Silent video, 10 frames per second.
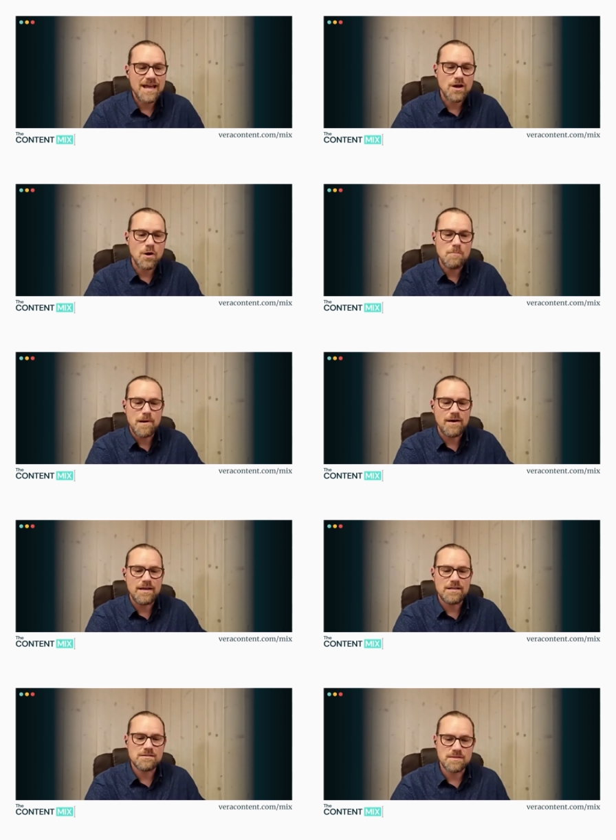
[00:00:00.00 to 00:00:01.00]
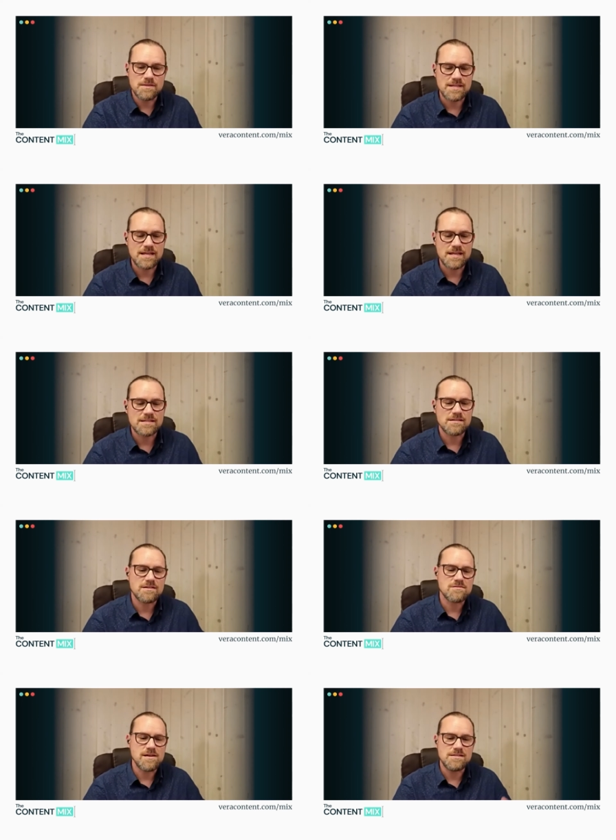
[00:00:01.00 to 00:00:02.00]
combined with the text I
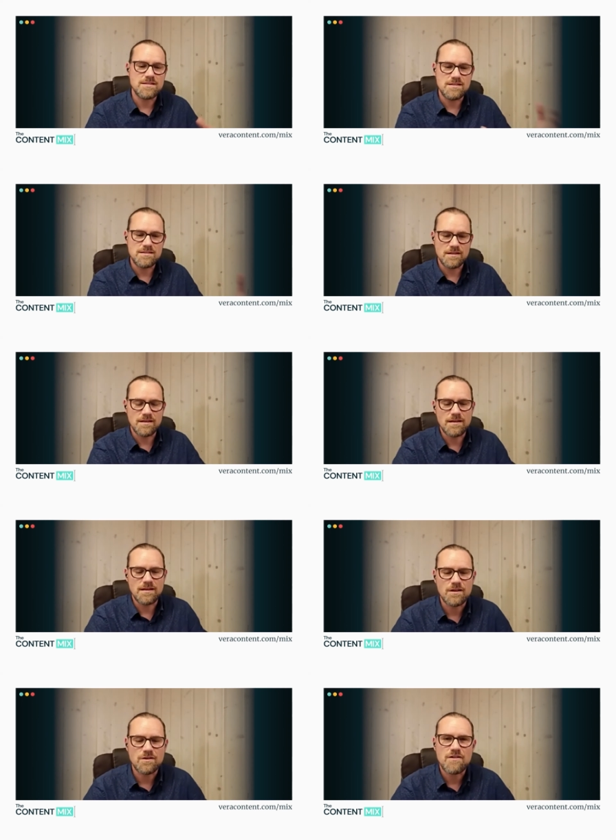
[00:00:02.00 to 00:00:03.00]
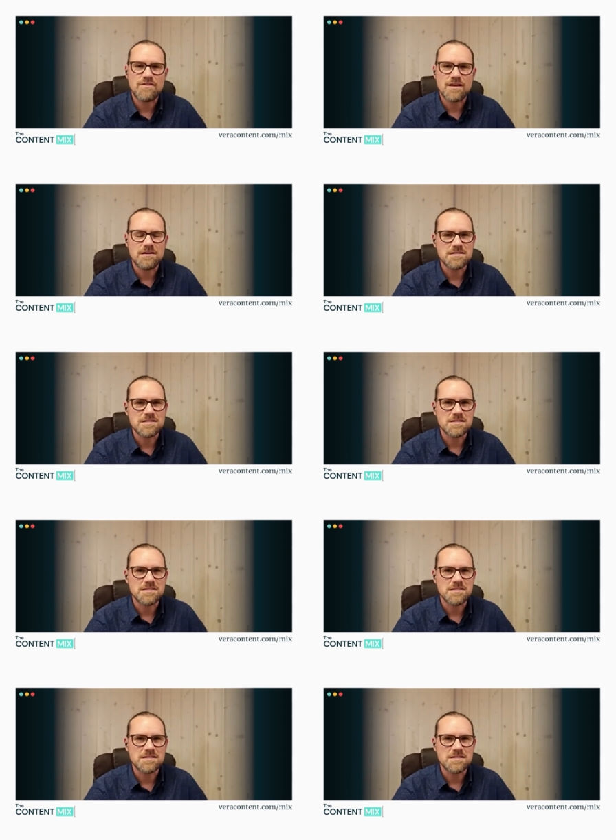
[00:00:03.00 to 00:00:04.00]
created and a graphic artist that I
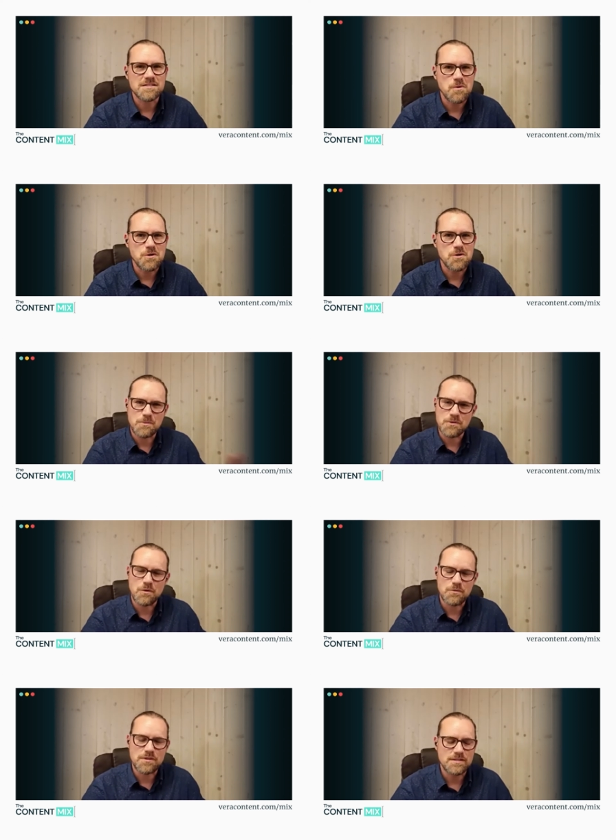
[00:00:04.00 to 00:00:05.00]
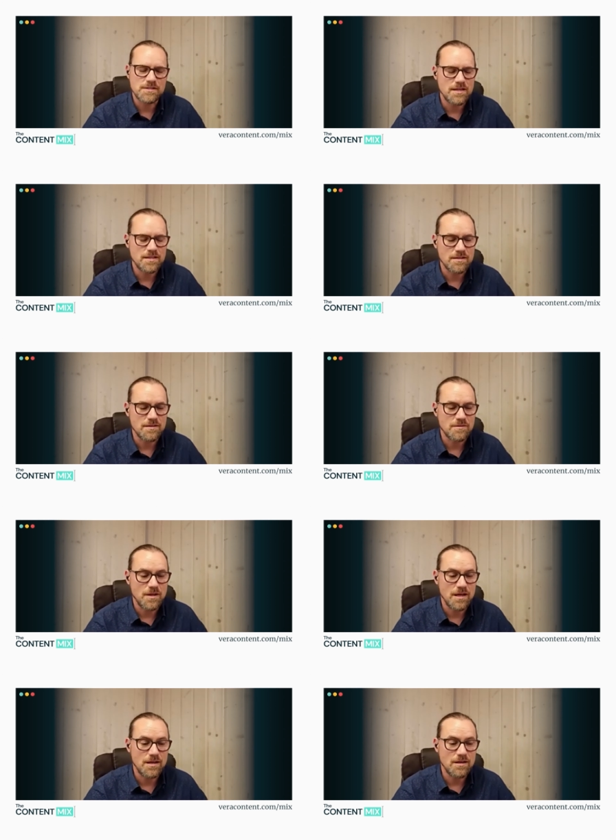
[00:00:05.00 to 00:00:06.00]
worked to put the whole thing
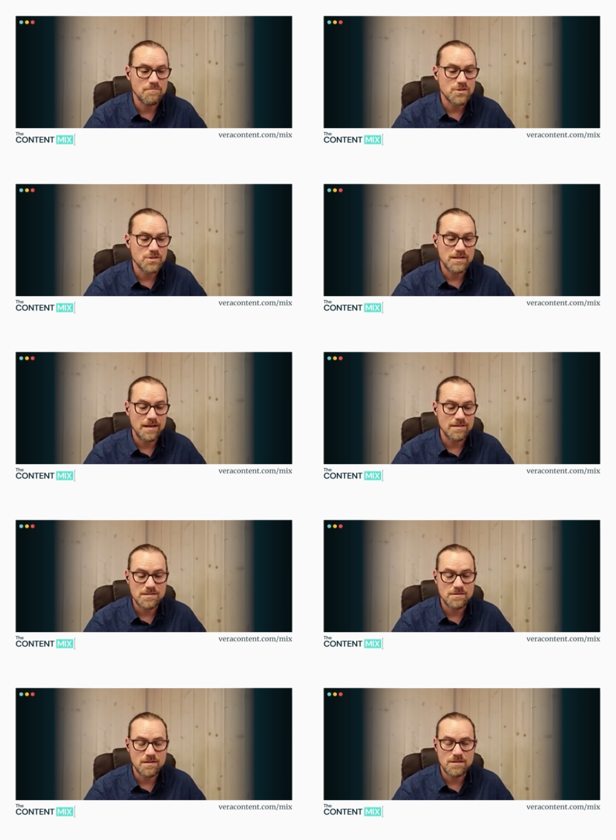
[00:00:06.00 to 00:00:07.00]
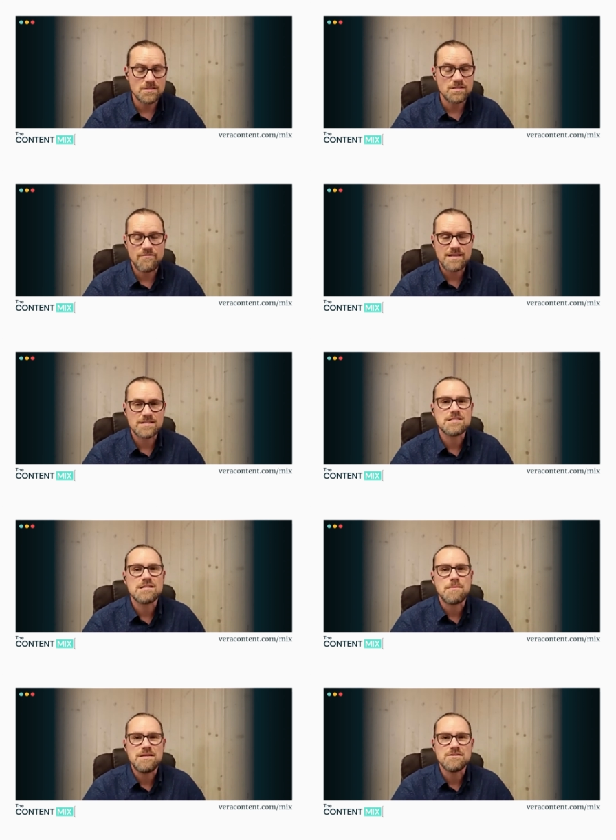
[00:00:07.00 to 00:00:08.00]
together, turned out into just a fantastic
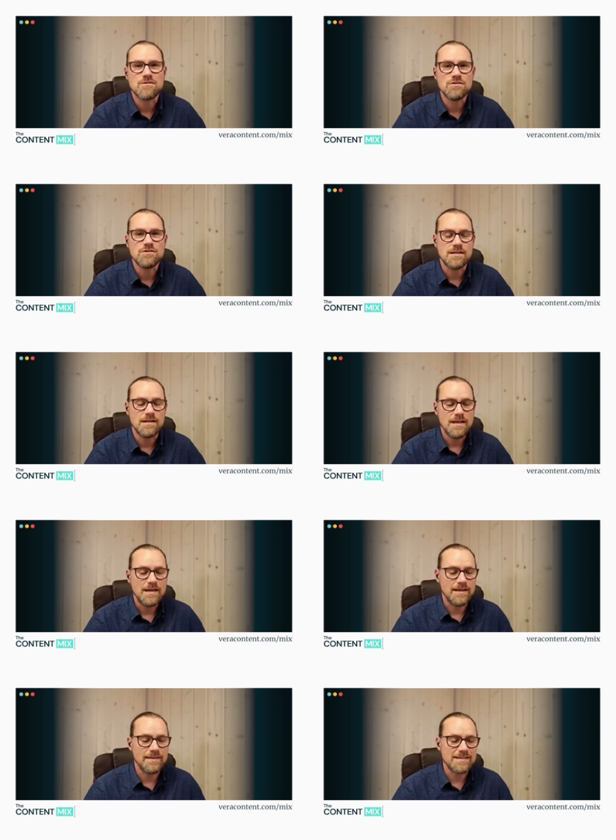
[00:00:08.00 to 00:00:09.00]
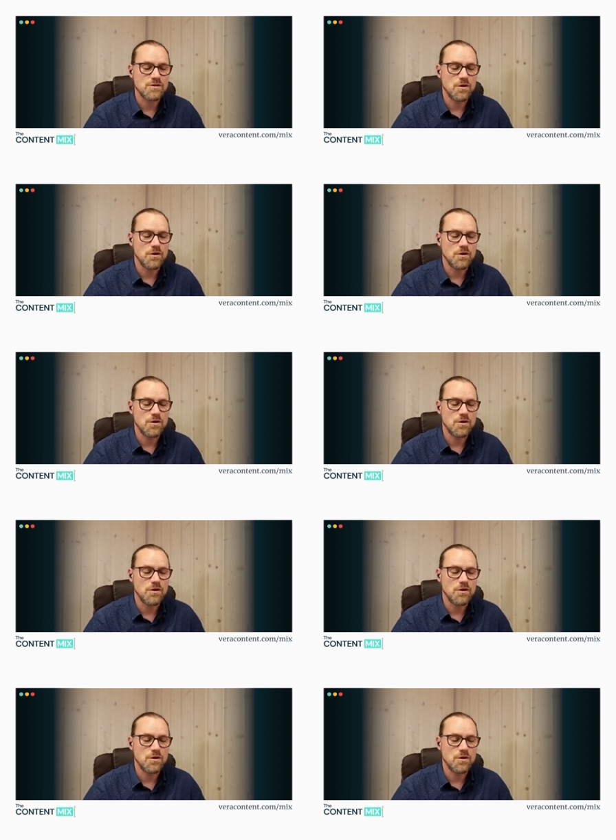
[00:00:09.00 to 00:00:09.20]
piece of content. And that's gone